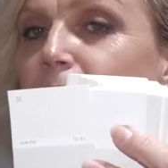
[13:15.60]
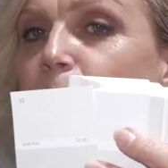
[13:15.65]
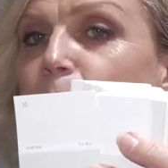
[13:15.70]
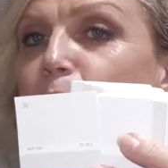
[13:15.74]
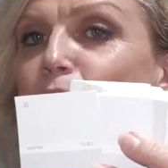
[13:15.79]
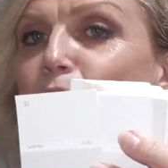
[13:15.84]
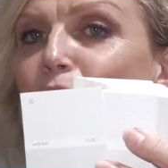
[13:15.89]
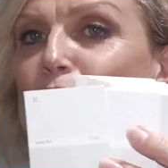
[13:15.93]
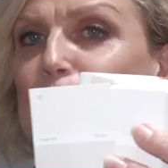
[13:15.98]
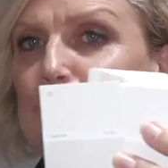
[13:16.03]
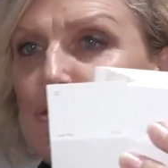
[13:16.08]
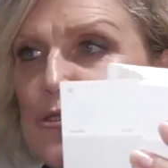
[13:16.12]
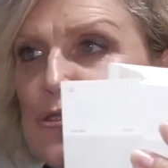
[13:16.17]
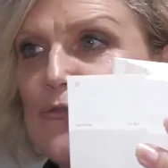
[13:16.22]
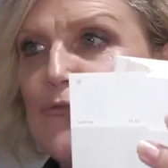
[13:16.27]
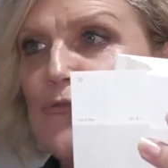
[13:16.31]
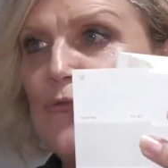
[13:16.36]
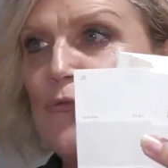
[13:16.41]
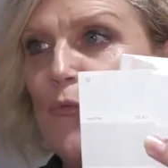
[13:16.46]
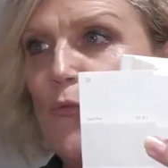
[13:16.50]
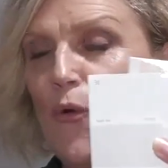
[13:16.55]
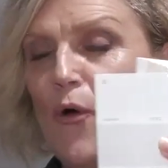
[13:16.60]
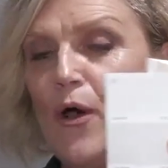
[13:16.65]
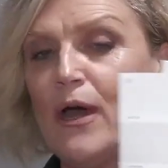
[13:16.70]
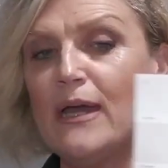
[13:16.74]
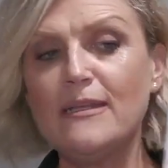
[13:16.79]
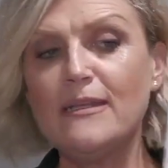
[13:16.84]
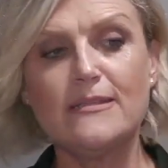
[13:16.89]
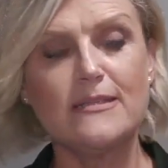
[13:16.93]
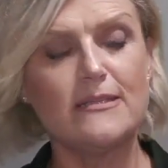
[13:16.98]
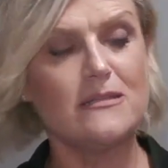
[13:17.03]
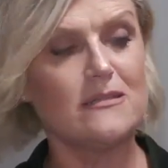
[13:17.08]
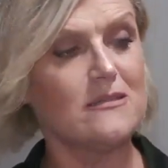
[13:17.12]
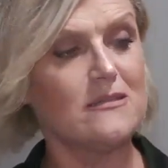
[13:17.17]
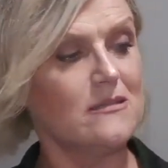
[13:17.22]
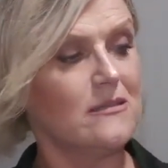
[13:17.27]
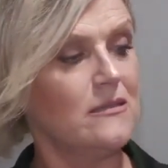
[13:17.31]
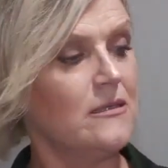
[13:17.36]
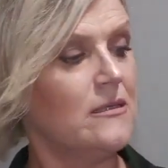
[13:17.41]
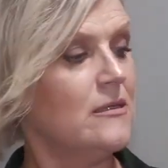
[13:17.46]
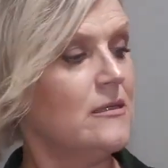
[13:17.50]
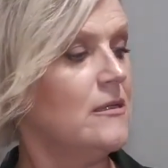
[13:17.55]
beautiful whites
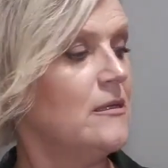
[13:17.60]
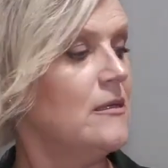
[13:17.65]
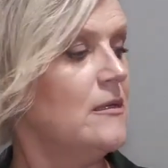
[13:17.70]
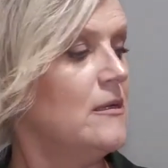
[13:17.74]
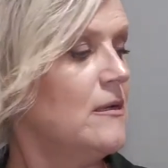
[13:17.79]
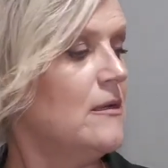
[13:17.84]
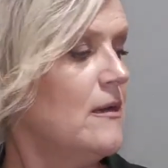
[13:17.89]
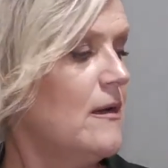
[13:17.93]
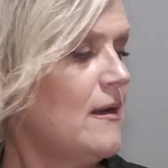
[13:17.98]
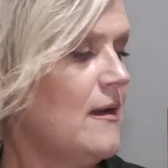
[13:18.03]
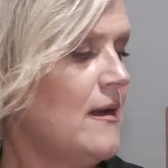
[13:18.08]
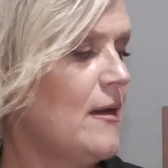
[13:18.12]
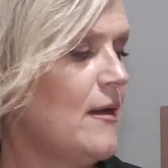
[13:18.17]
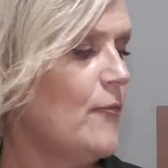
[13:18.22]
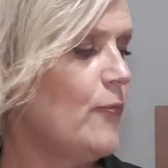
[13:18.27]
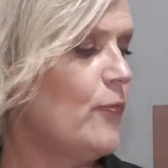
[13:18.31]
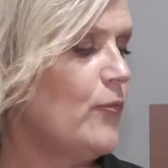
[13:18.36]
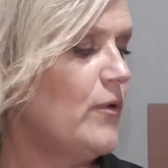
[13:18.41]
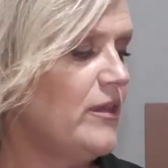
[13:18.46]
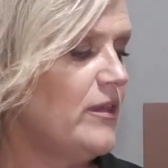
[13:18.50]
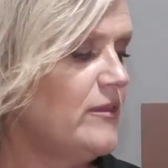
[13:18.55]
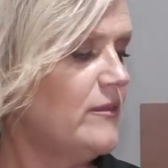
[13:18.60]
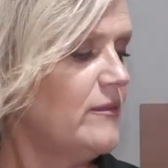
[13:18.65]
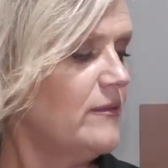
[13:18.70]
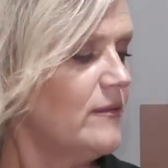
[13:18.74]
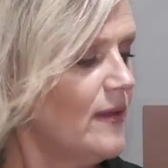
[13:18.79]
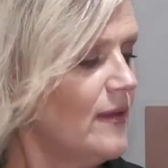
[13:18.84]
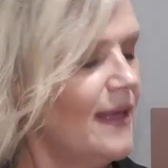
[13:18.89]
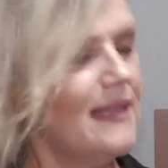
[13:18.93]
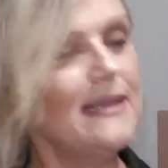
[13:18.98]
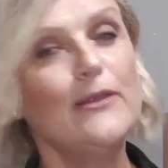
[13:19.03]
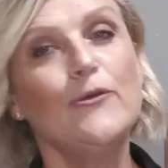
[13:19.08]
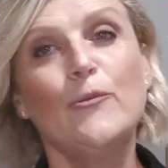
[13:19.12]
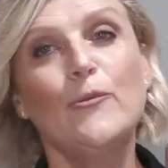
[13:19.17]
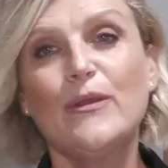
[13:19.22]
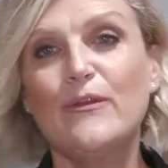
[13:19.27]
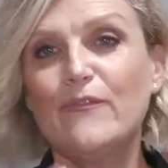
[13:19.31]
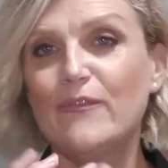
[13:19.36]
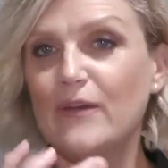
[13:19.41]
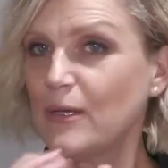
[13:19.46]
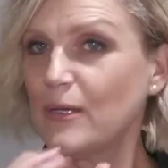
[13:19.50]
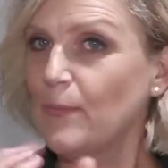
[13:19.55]
with a little
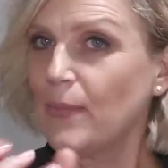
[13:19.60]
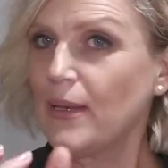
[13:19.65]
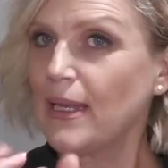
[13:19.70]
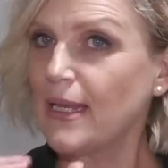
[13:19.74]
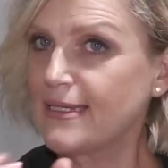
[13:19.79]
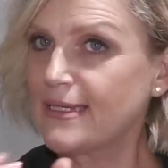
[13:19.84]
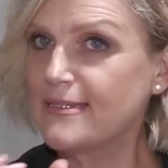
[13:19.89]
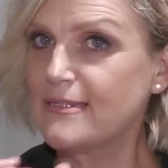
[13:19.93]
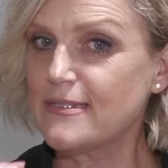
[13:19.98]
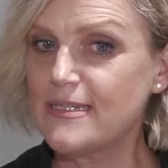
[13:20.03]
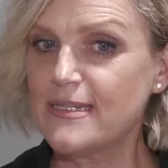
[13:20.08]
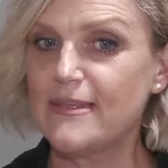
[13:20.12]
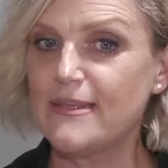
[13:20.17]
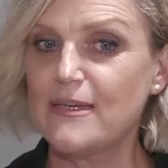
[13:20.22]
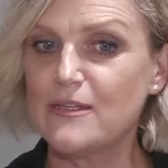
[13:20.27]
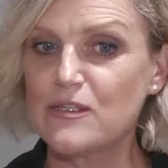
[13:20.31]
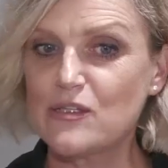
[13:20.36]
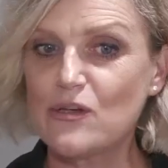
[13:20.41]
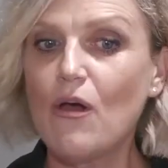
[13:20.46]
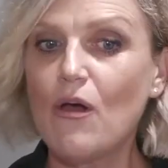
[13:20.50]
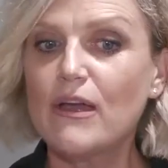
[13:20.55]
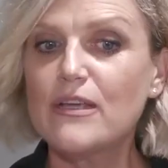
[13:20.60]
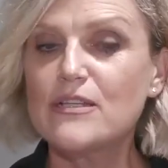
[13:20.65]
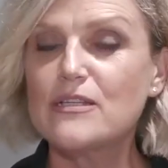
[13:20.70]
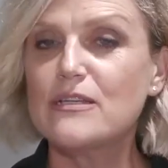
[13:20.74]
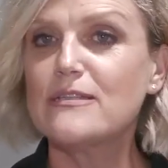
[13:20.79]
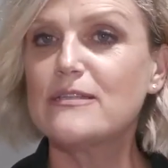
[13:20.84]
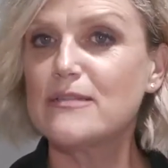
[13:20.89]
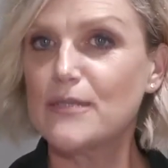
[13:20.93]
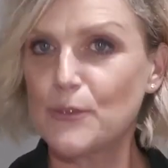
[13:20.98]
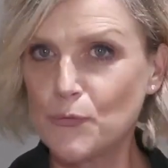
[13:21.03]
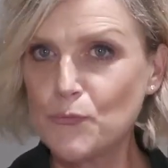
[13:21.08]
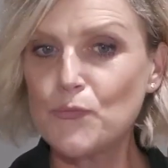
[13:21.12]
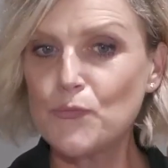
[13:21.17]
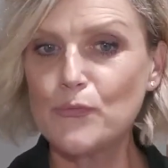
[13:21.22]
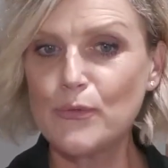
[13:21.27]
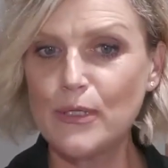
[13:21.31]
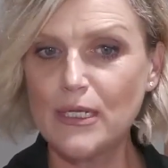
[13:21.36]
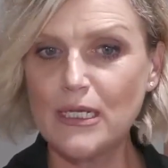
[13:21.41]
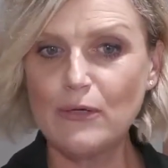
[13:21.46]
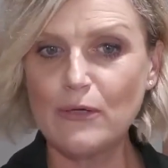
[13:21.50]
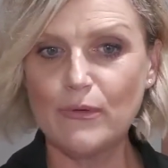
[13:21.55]
bit of a complexity that's going to sit
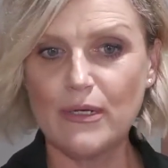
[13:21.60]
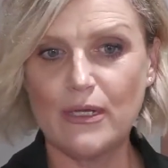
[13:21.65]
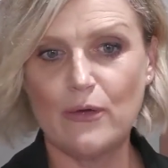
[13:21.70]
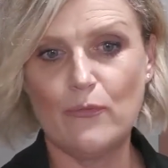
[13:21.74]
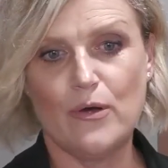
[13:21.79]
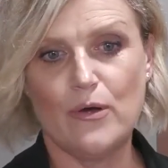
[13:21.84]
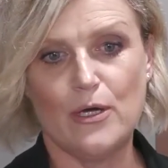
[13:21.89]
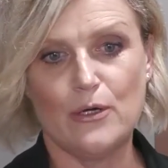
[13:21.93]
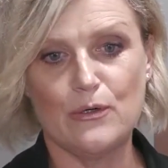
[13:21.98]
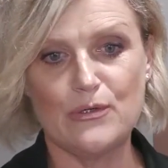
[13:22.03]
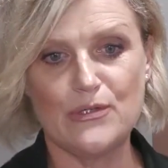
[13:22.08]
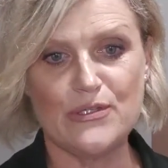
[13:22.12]
really, really well.